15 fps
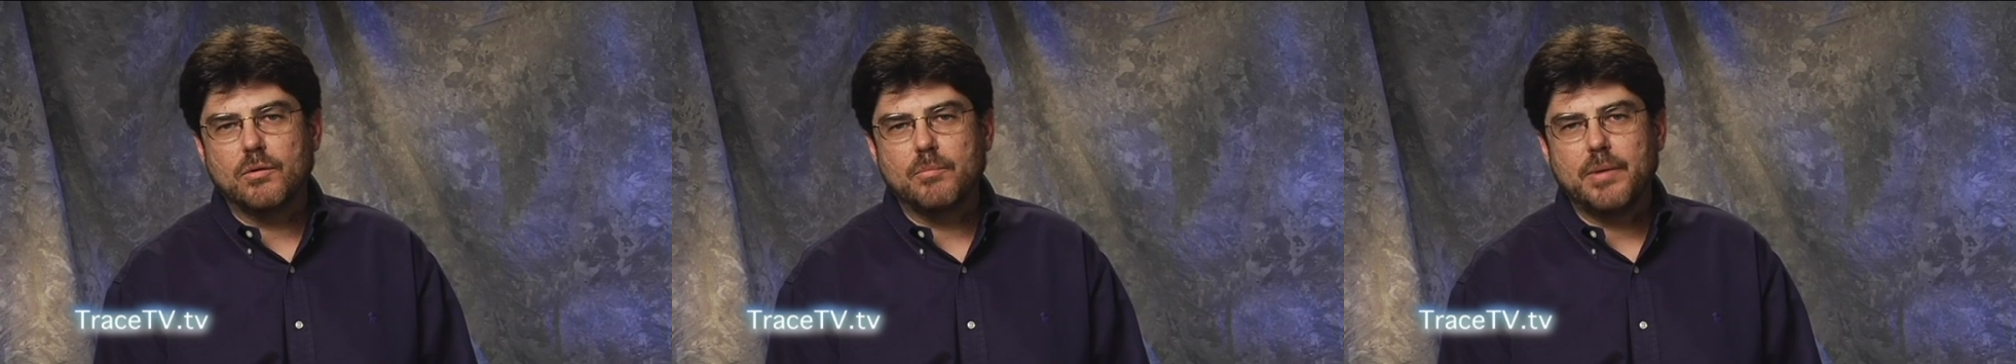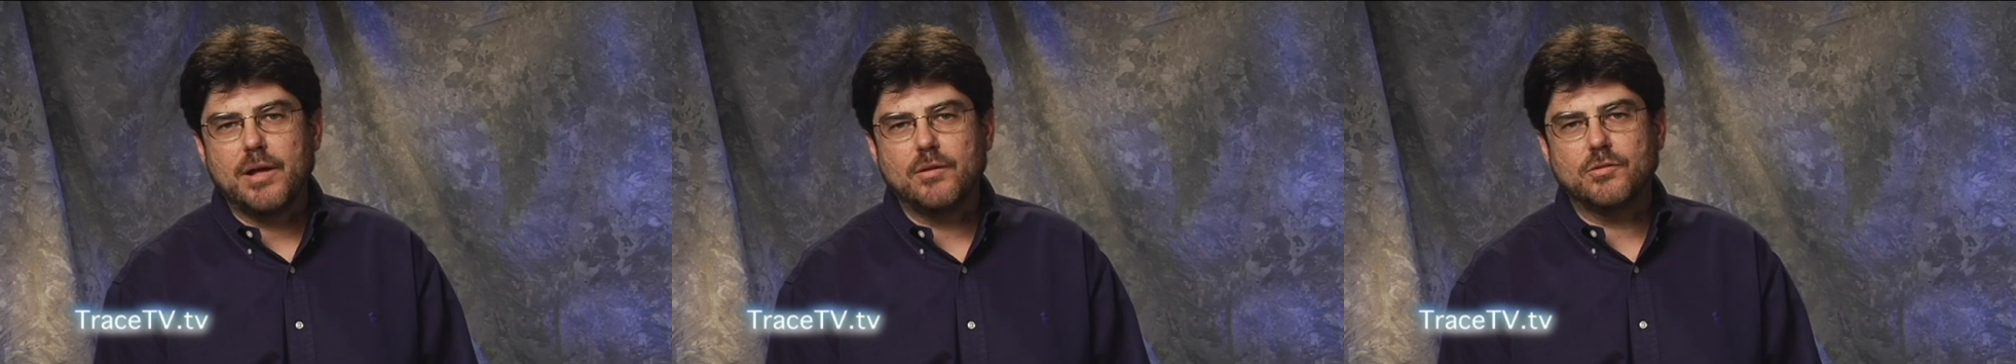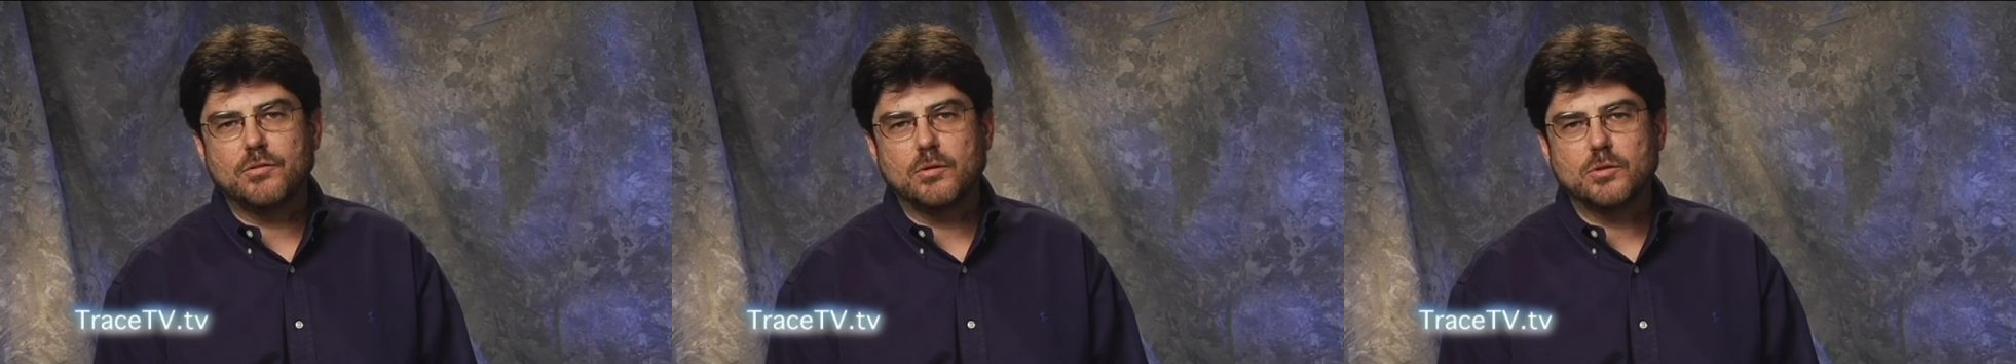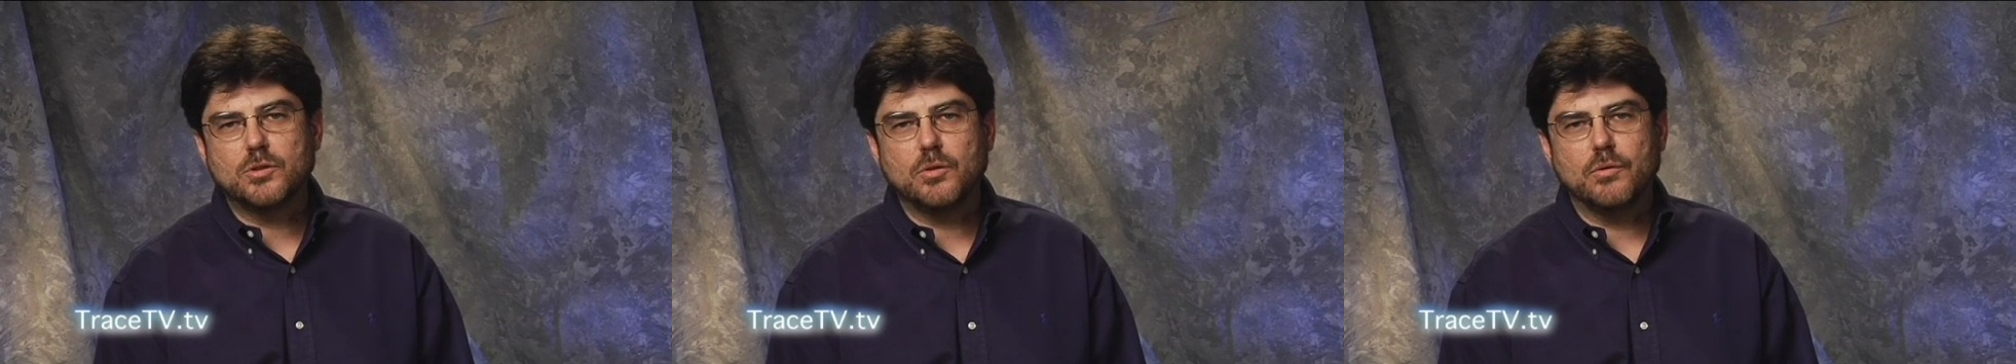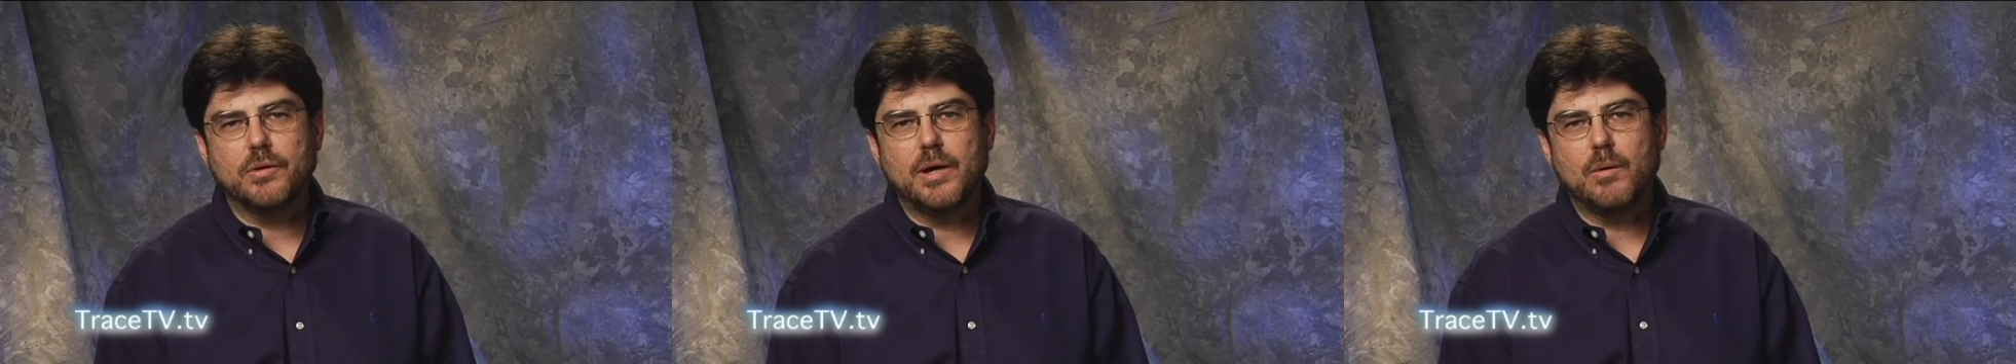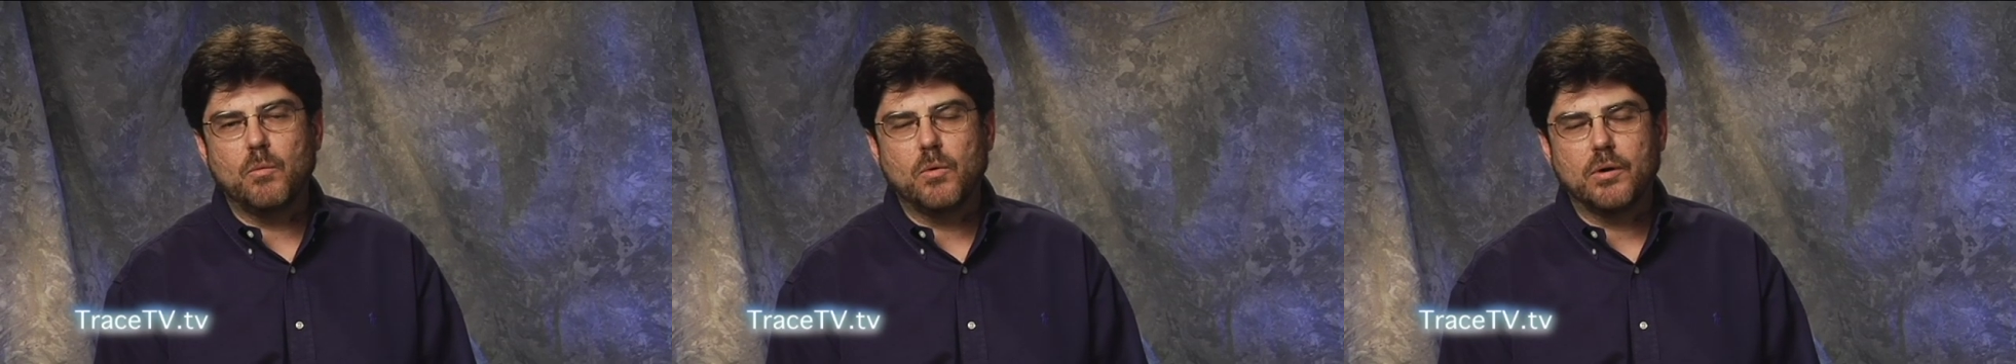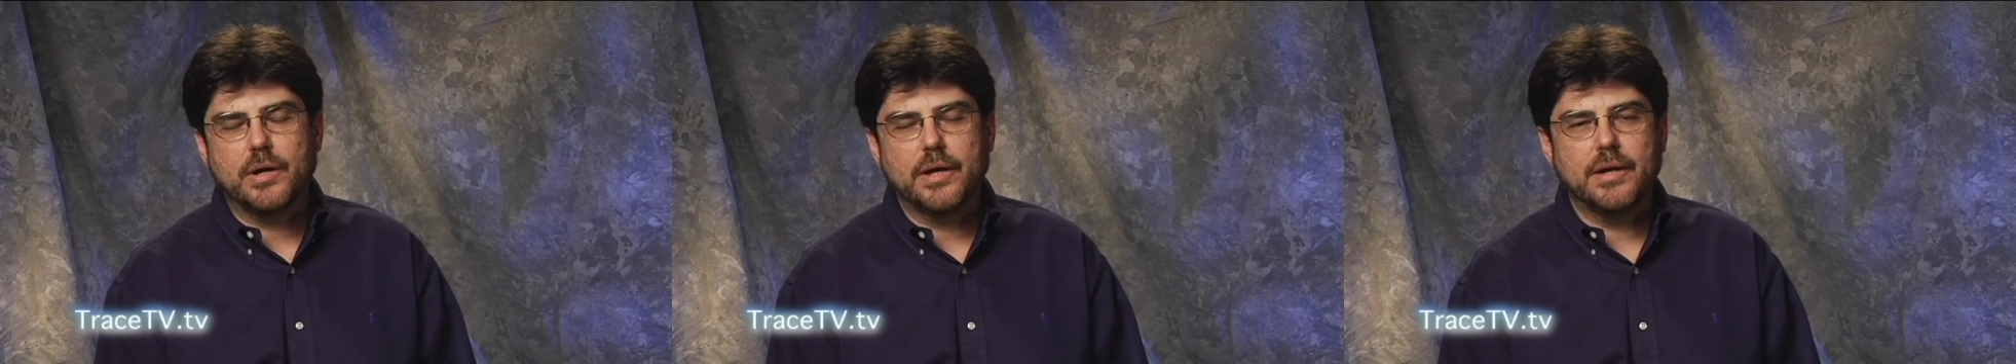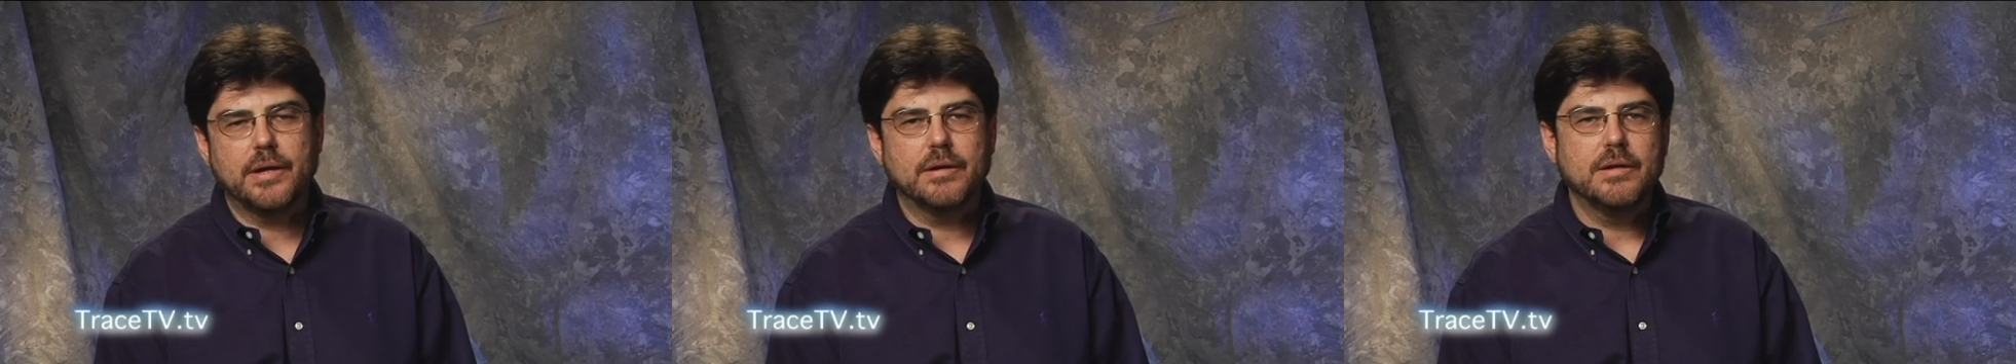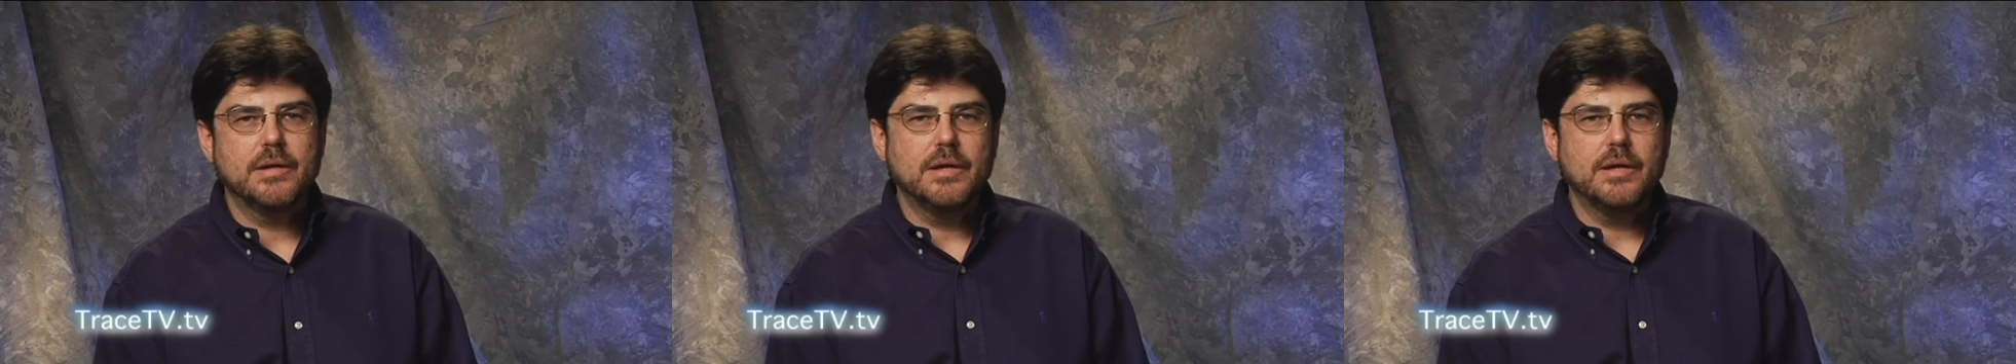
about social networking